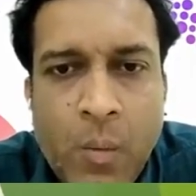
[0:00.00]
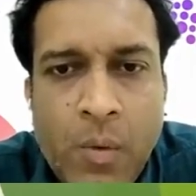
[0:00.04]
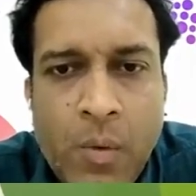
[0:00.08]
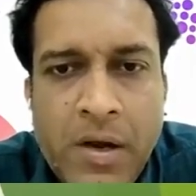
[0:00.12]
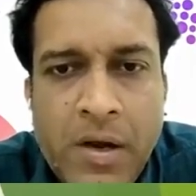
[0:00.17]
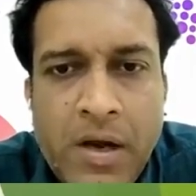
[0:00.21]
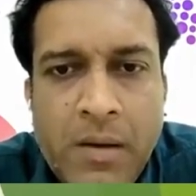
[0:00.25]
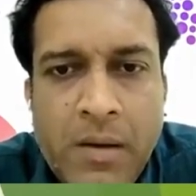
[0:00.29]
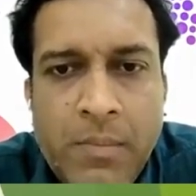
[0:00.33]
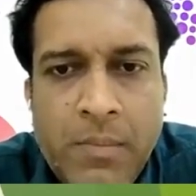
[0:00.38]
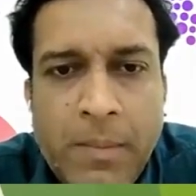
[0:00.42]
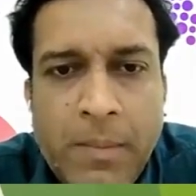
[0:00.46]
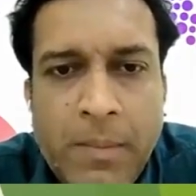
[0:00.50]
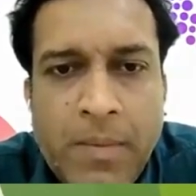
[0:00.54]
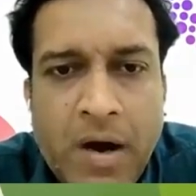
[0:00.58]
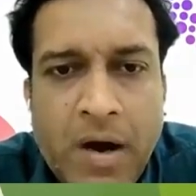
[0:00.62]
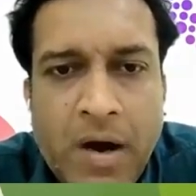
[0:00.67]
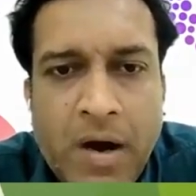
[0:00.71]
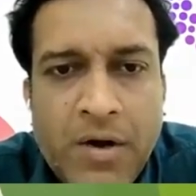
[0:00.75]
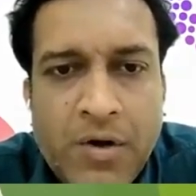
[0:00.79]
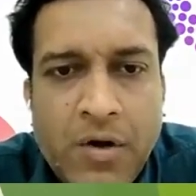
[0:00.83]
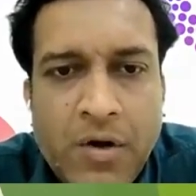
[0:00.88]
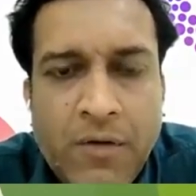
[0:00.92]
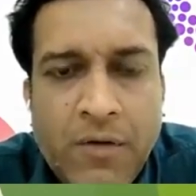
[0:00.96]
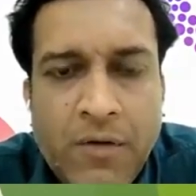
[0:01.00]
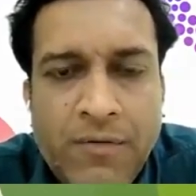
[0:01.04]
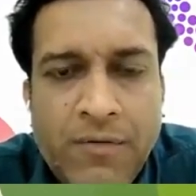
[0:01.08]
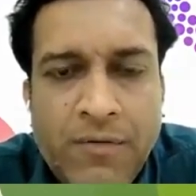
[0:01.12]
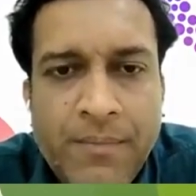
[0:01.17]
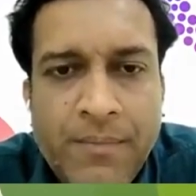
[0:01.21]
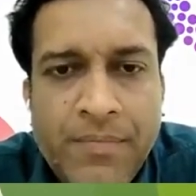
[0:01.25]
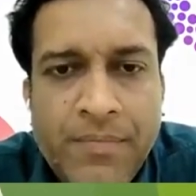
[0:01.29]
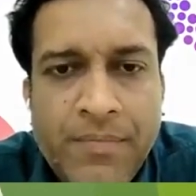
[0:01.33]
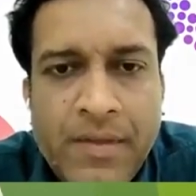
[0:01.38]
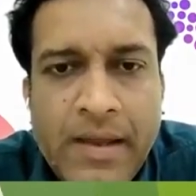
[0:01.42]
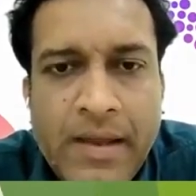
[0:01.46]
Will it be part of
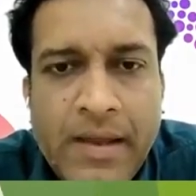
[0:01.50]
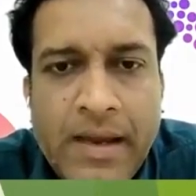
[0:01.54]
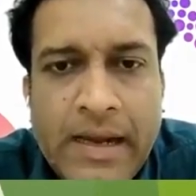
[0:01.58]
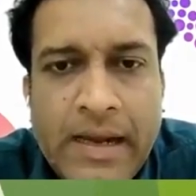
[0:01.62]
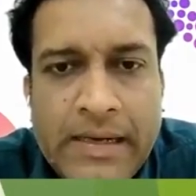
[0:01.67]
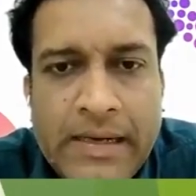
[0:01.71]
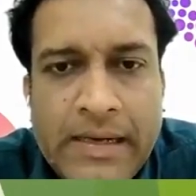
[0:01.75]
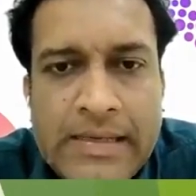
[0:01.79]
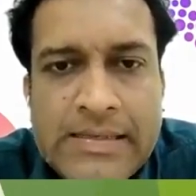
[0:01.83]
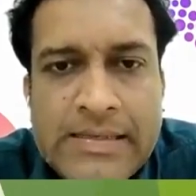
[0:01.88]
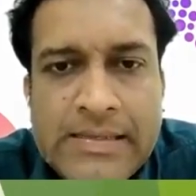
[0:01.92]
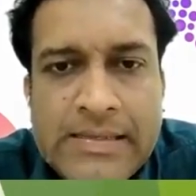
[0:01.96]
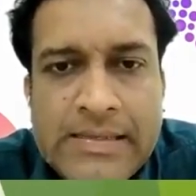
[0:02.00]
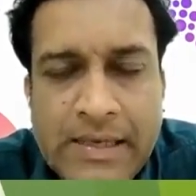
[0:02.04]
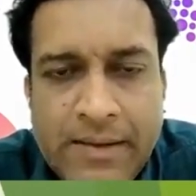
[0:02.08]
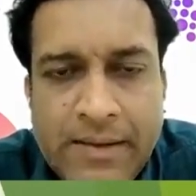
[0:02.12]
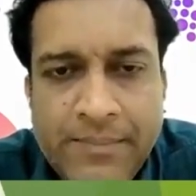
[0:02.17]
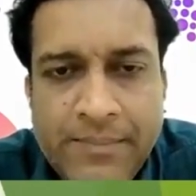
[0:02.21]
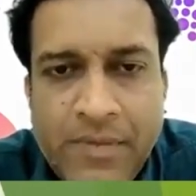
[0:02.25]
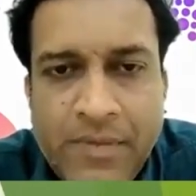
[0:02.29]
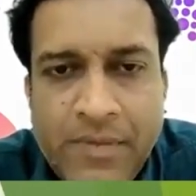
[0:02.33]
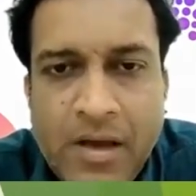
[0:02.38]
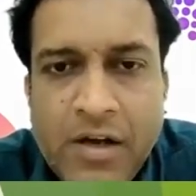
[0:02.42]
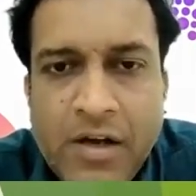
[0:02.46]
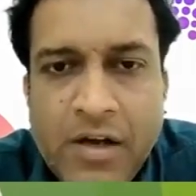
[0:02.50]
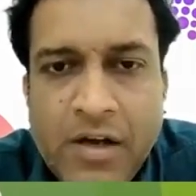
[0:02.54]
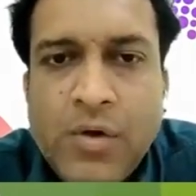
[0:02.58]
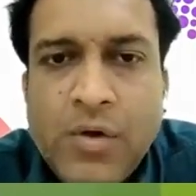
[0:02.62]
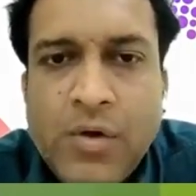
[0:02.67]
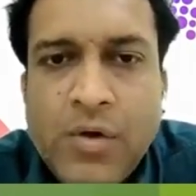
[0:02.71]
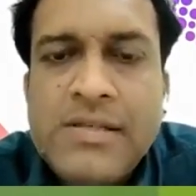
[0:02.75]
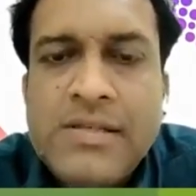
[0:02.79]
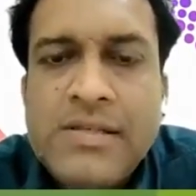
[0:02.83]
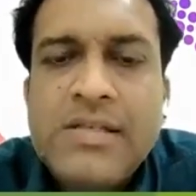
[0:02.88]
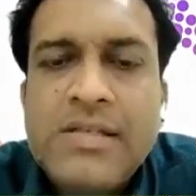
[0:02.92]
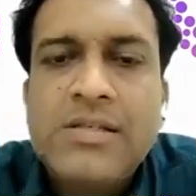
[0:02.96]
ATC?
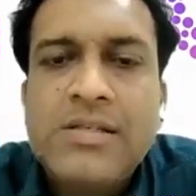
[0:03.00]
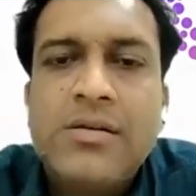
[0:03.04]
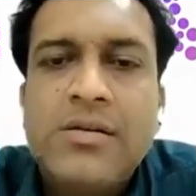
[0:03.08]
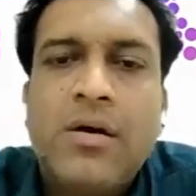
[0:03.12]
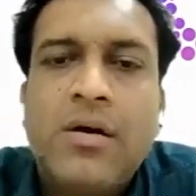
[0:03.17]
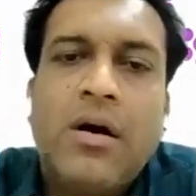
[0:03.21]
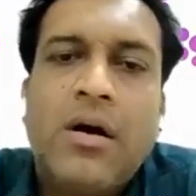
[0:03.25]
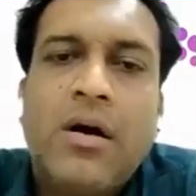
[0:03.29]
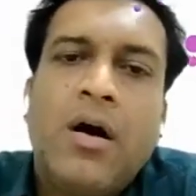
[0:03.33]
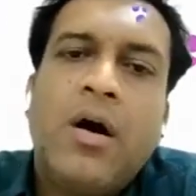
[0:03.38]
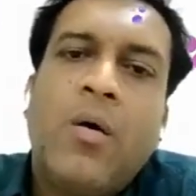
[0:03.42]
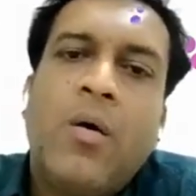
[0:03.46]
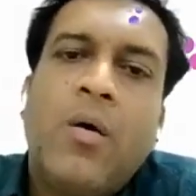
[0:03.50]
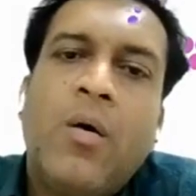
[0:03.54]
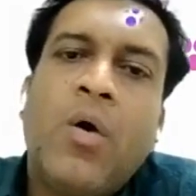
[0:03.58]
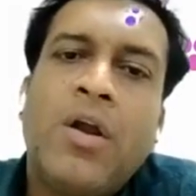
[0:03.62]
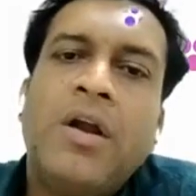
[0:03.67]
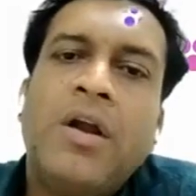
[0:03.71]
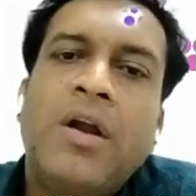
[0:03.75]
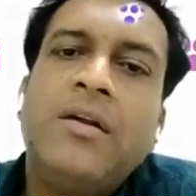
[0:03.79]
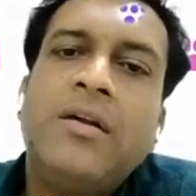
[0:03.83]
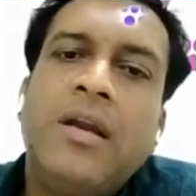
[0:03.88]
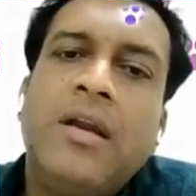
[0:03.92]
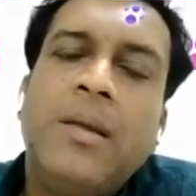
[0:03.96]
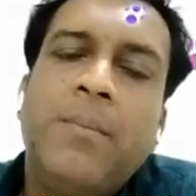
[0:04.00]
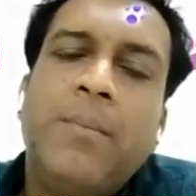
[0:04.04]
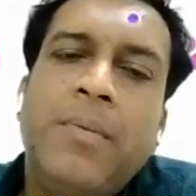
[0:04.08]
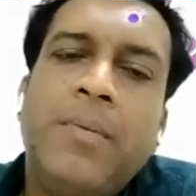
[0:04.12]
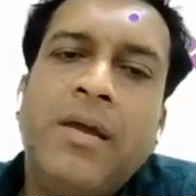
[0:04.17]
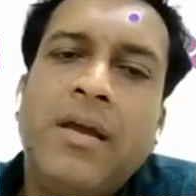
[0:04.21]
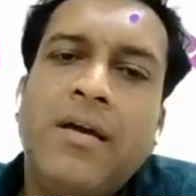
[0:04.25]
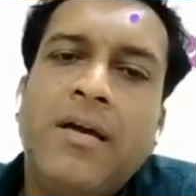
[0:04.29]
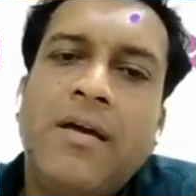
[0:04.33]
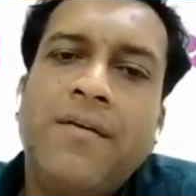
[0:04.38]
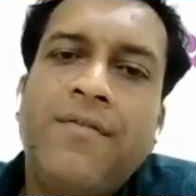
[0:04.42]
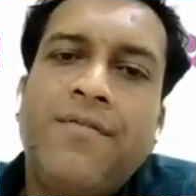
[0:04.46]
Now, this is voluntary
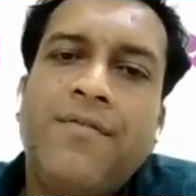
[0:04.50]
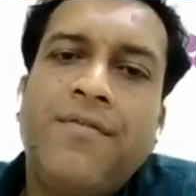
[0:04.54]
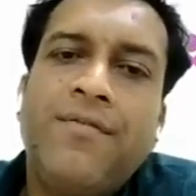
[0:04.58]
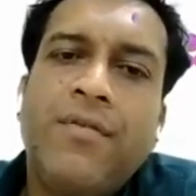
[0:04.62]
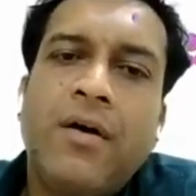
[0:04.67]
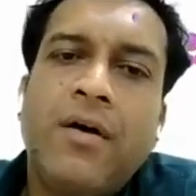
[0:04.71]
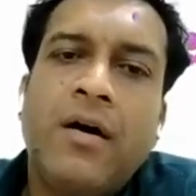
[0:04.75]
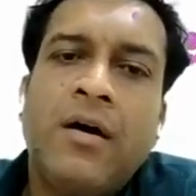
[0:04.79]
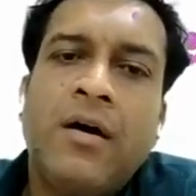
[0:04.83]
PF.